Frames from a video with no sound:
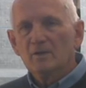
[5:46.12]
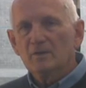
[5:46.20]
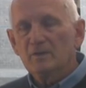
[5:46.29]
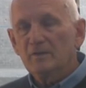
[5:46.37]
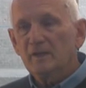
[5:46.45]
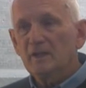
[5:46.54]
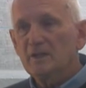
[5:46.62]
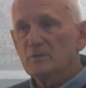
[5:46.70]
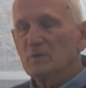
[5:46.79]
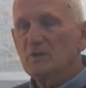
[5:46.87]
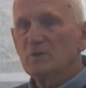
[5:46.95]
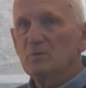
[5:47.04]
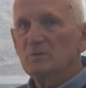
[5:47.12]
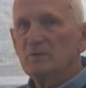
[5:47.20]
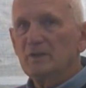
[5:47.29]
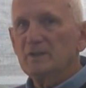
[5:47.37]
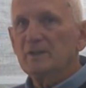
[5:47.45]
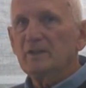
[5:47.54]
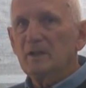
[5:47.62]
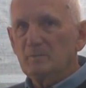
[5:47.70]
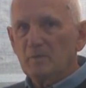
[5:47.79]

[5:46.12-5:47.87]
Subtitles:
The thing is, we do need to keep